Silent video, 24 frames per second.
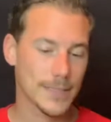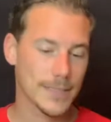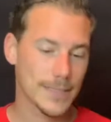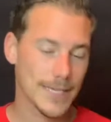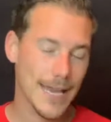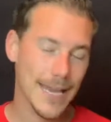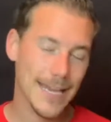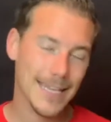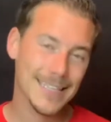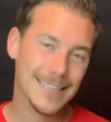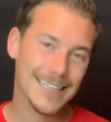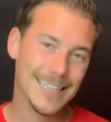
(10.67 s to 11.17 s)
to
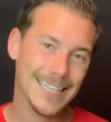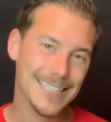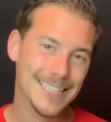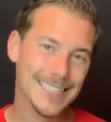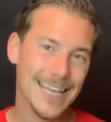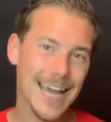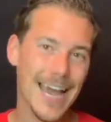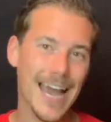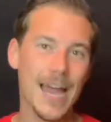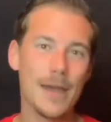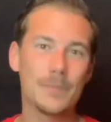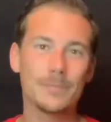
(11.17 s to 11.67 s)
take the
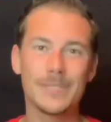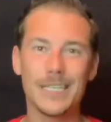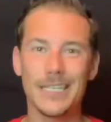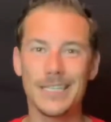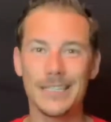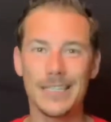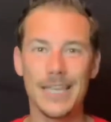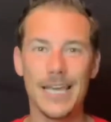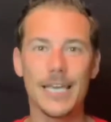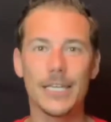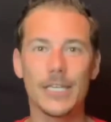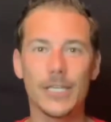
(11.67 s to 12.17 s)
time to
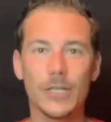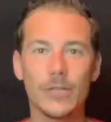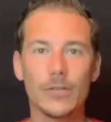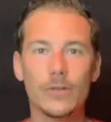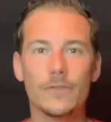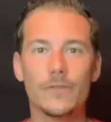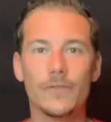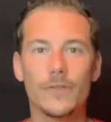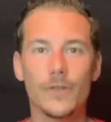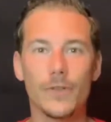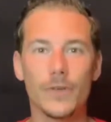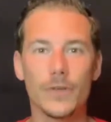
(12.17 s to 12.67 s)
thank you
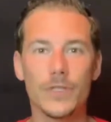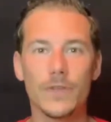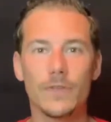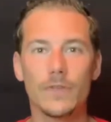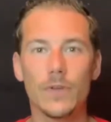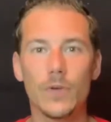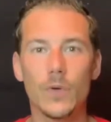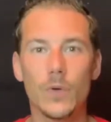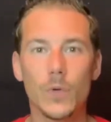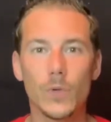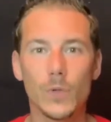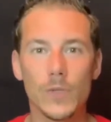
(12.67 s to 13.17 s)
for those of
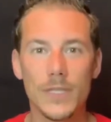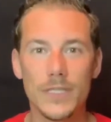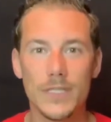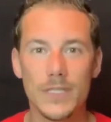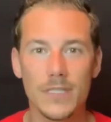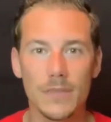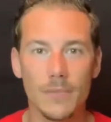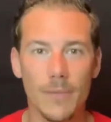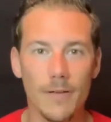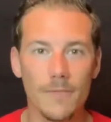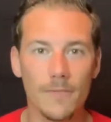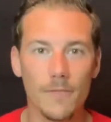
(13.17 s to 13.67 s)
you who
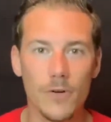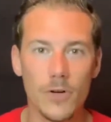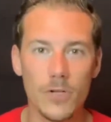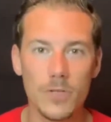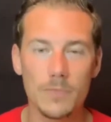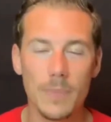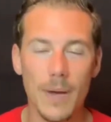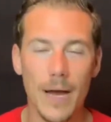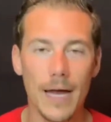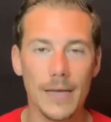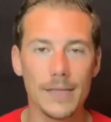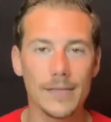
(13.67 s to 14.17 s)
listened to my
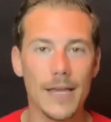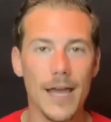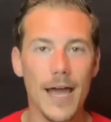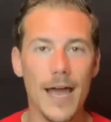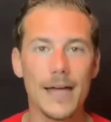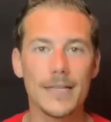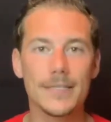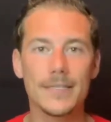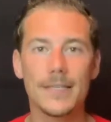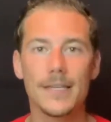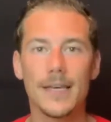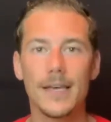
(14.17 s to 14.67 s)
first
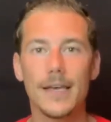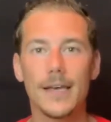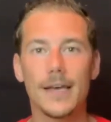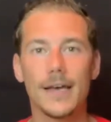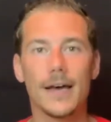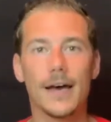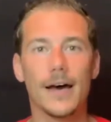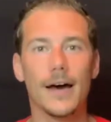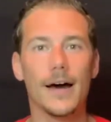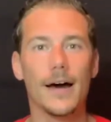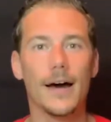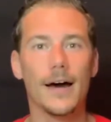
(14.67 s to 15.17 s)
podcast,
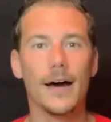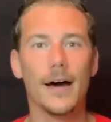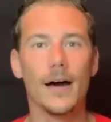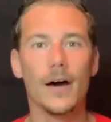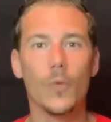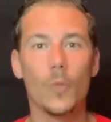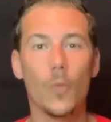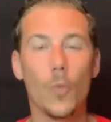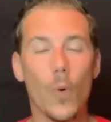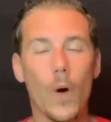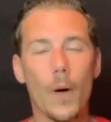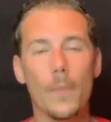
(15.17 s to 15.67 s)

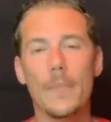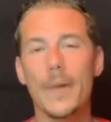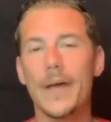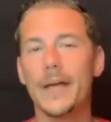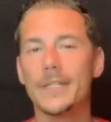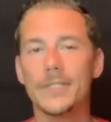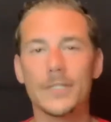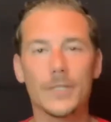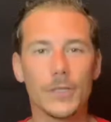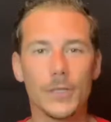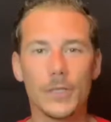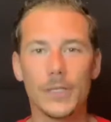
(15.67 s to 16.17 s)
What
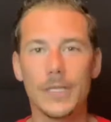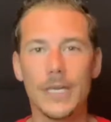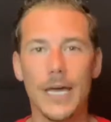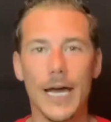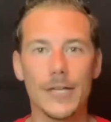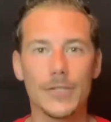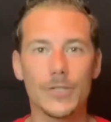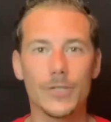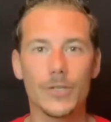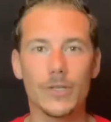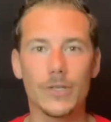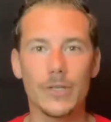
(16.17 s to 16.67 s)
Makes a Good
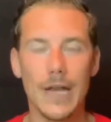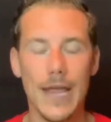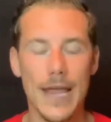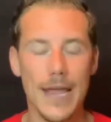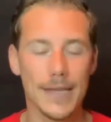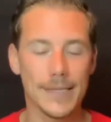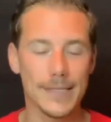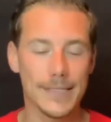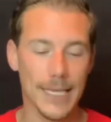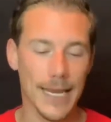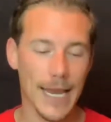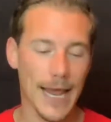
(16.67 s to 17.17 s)
Catcher.
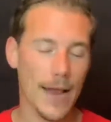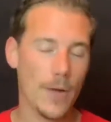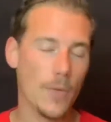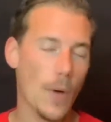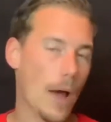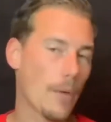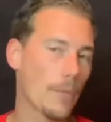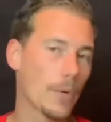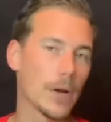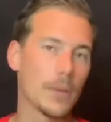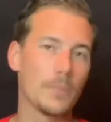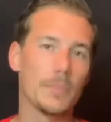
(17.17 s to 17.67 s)
And today
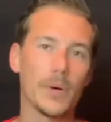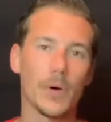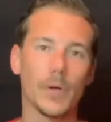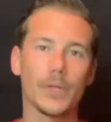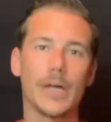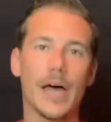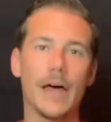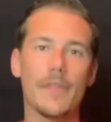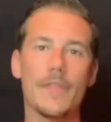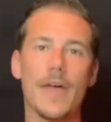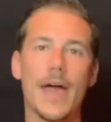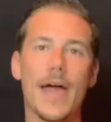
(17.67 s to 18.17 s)
I want to build
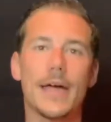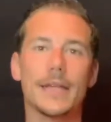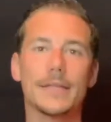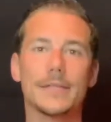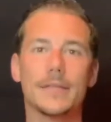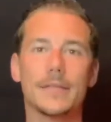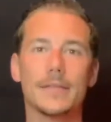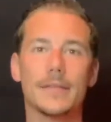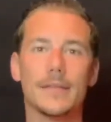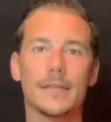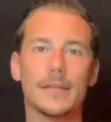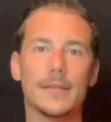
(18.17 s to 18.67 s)
on
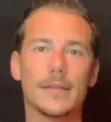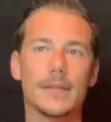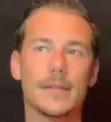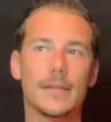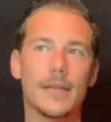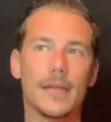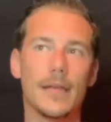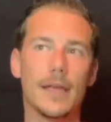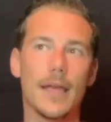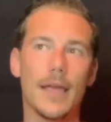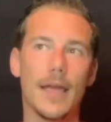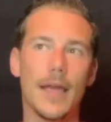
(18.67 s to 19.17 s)
that,
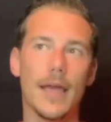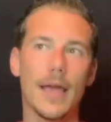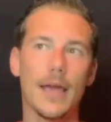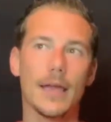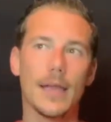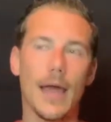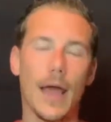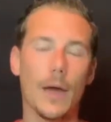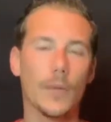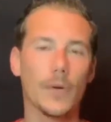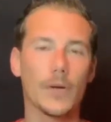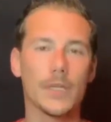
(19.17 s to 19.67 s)

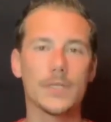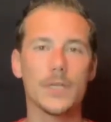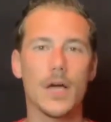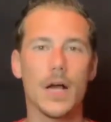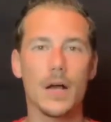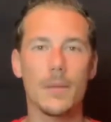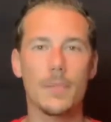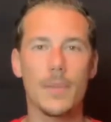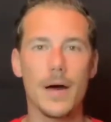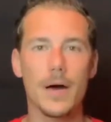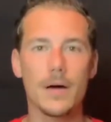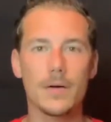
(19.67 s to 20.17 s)
and I want to
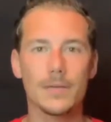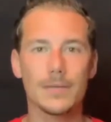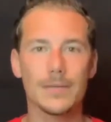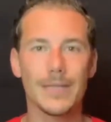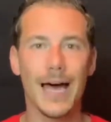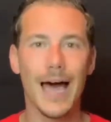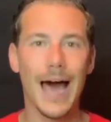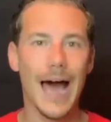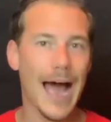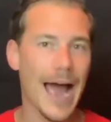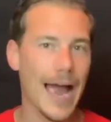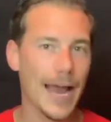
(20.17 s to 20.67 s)
talk about
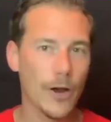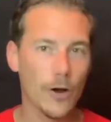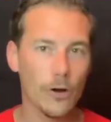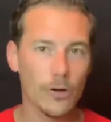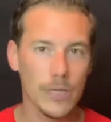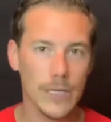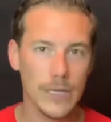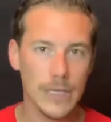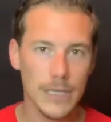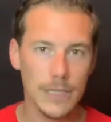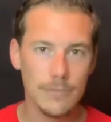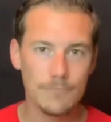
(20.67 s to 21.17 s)
the
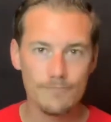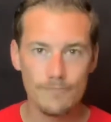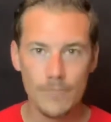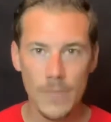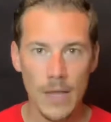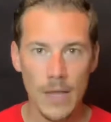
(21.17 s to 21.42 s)
hierarchy